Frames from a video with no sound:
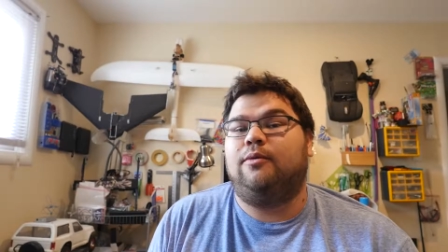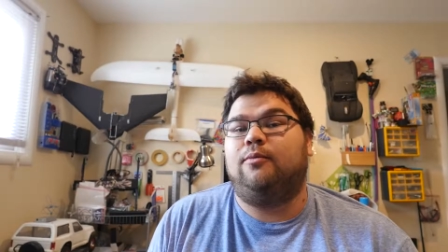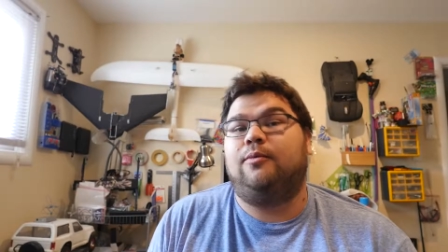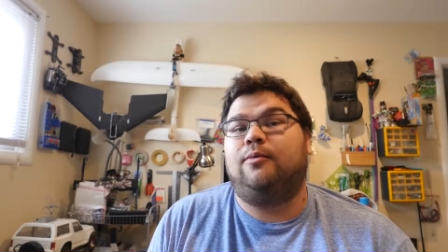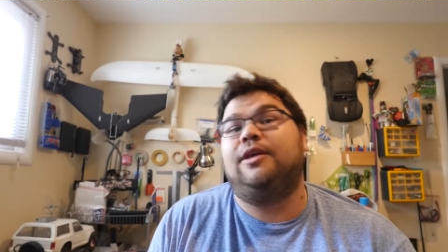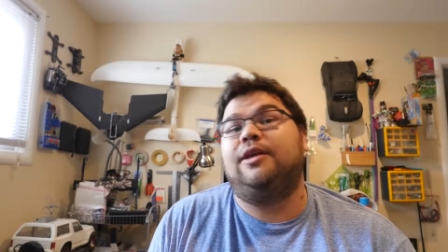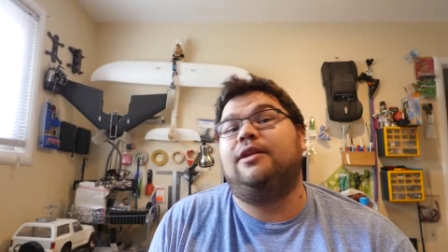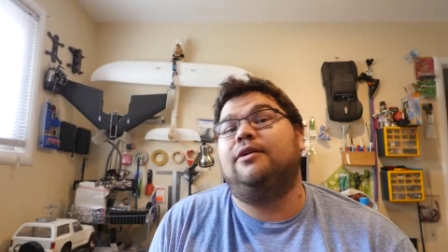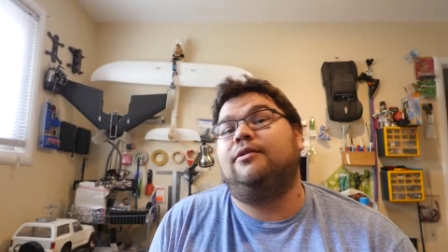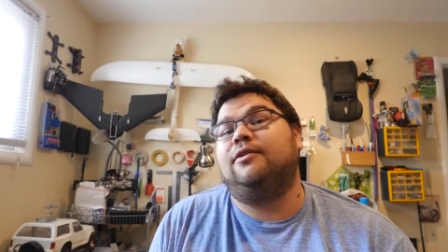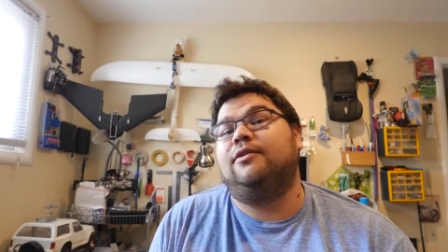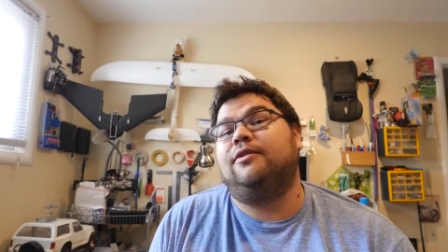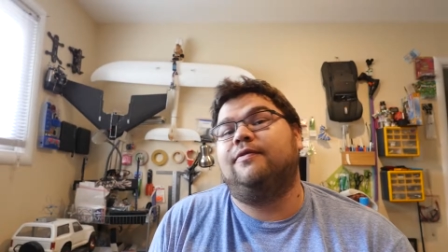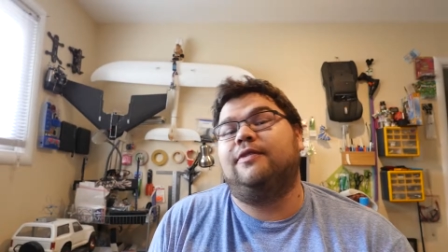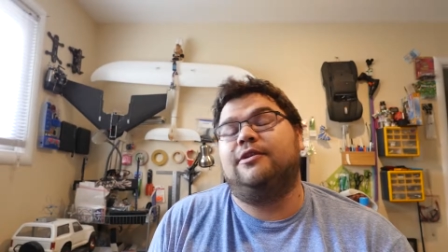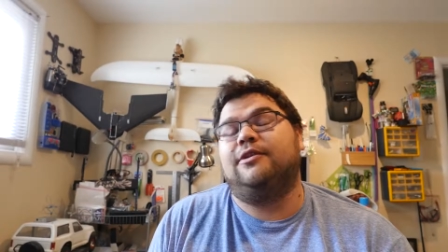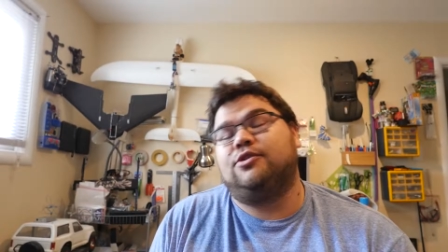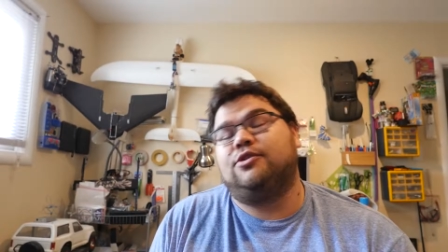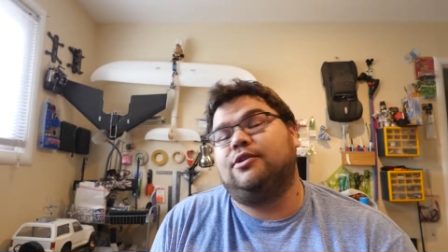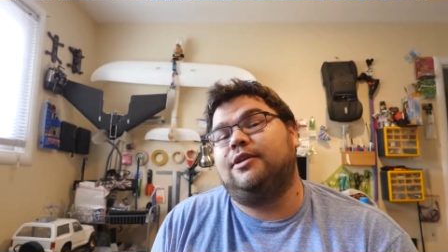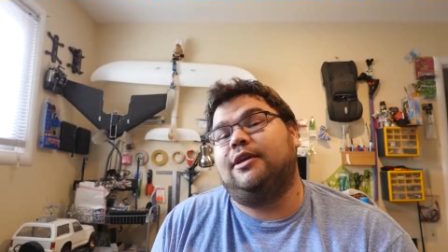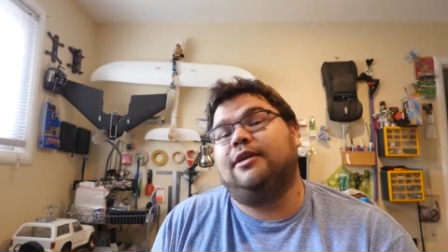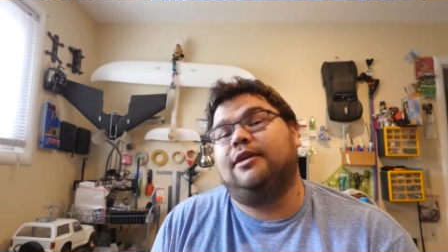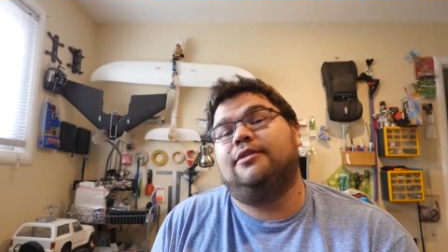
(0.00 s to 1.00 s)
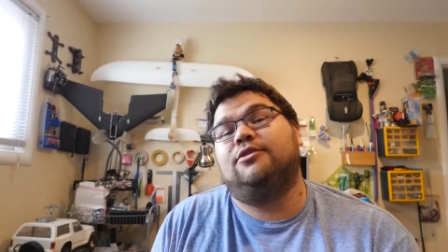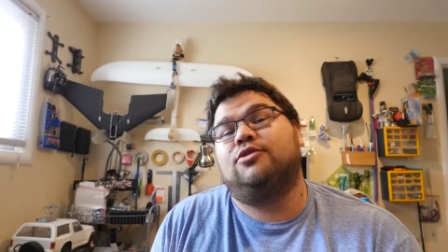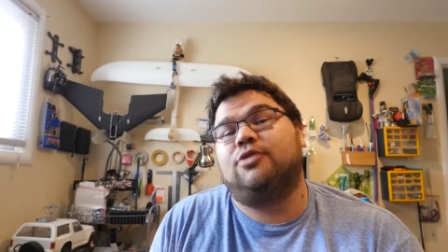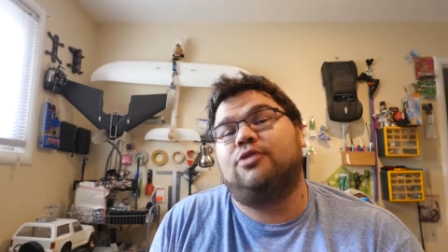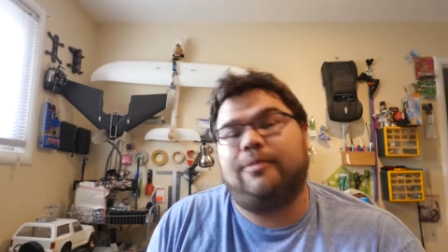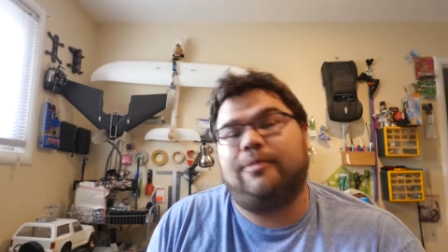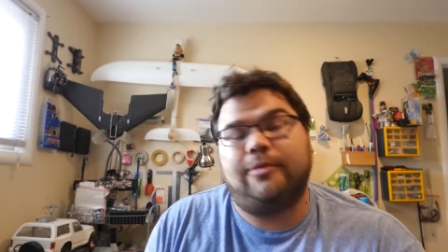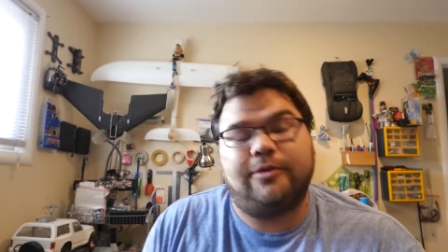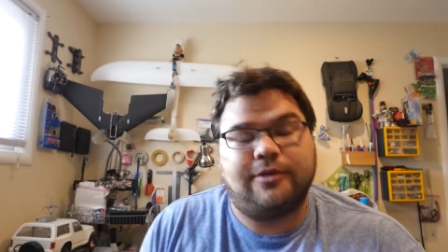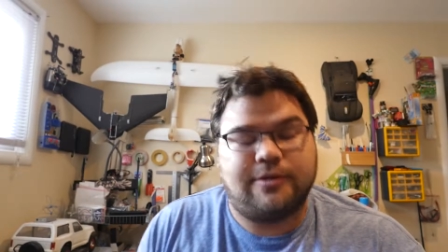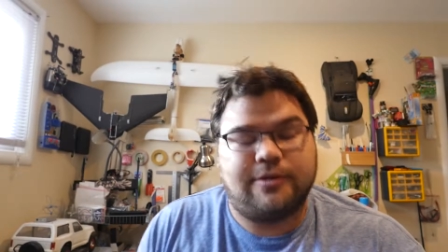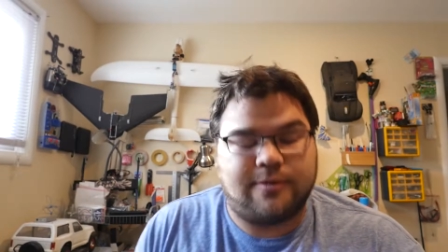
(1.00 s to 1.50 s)
we don't eventually get in
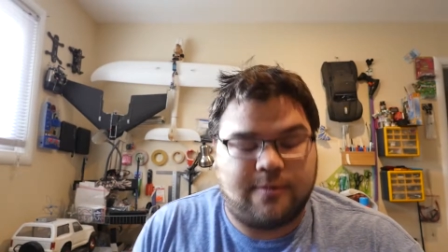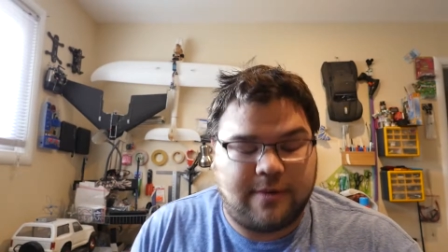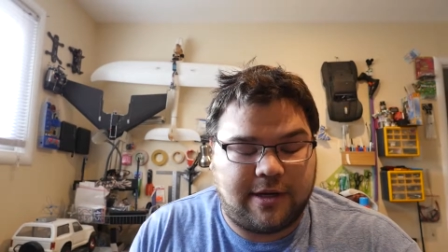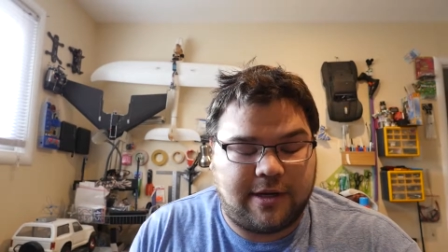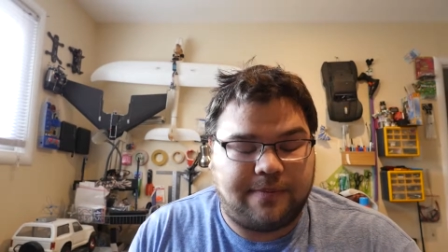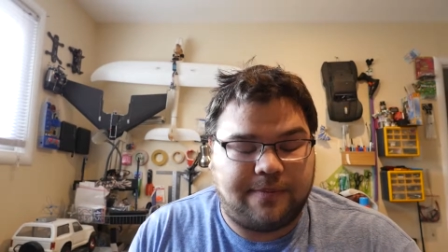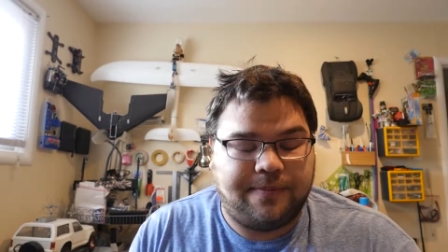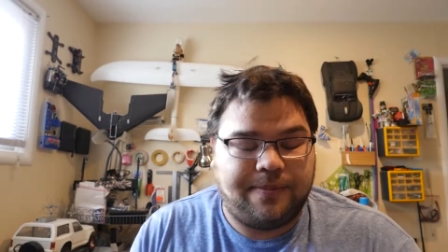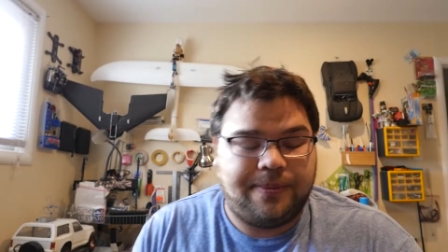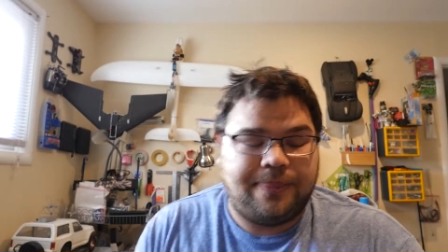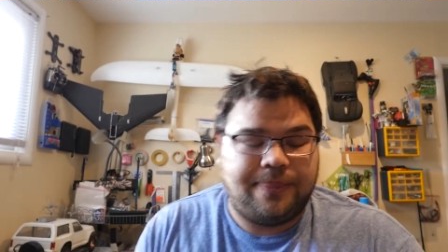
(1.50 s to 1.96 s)
trouble as well.